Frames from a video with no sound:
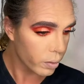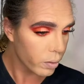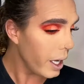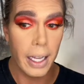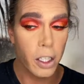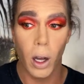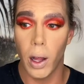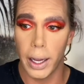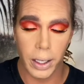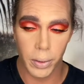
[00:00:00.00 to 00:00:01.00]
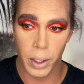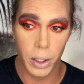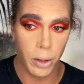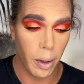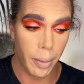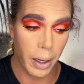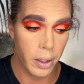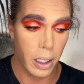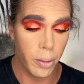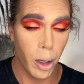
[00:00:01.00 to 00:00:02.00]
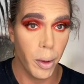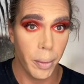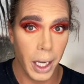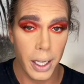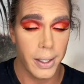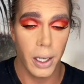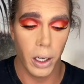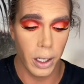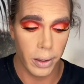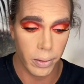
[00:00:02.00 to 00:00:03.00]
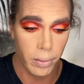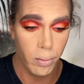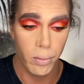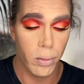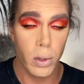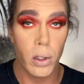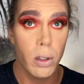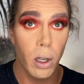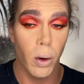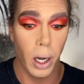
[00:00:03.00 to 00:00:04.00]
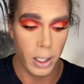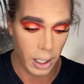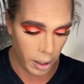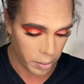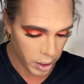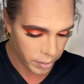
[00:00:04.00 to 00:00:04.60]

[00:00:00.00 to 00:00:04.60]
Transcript: That's all I can really do with my brows at the moment because they're so untamed.